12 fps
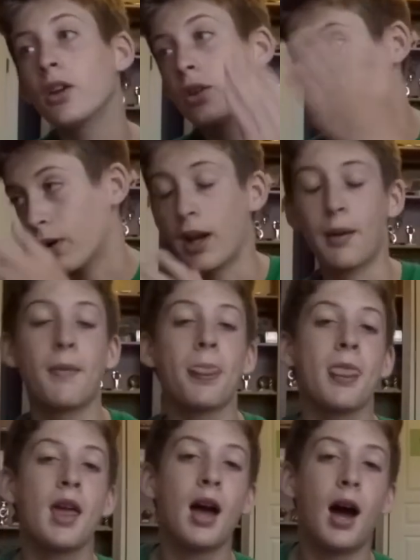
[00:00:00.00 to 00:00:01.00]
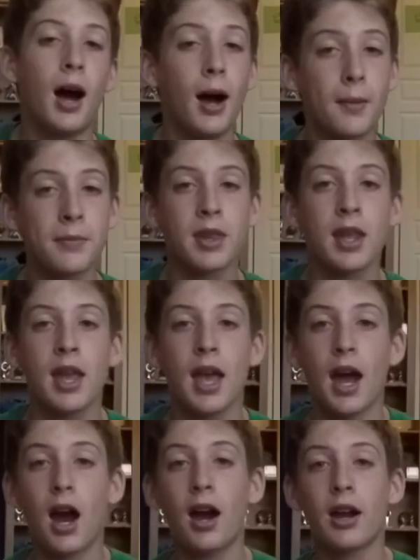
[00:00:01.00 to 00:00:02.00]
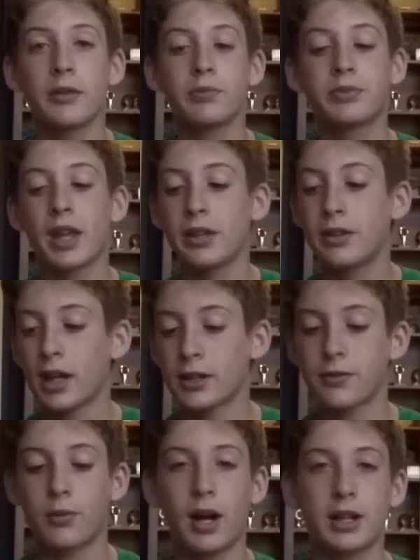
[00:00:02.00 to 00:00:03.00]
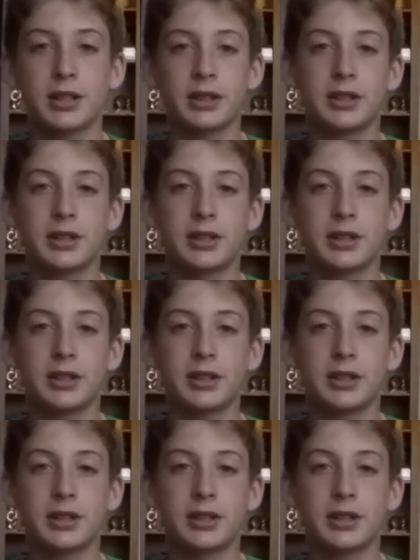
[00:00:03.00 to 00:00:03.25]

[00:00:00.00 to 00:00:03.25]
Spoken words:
Graham. Alright, thank you guys for watching.